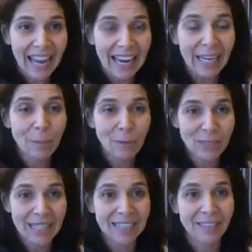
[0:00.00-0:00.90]

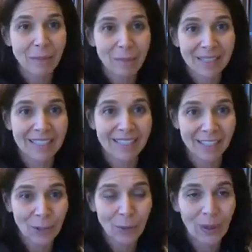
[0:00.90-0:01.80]
80% of the business
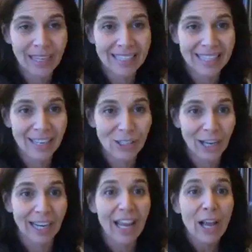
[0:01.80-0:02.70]
in your
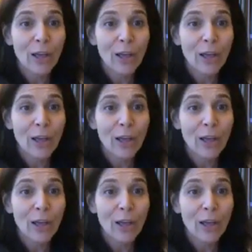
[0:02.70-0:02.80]
organization.